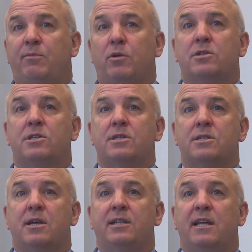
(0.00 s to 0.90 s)

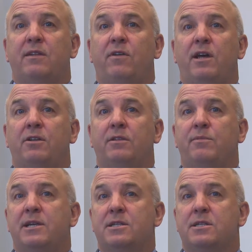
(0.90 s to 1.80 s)
persons identified on the
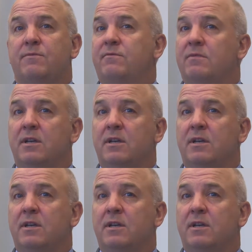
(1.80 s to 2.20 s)
basis of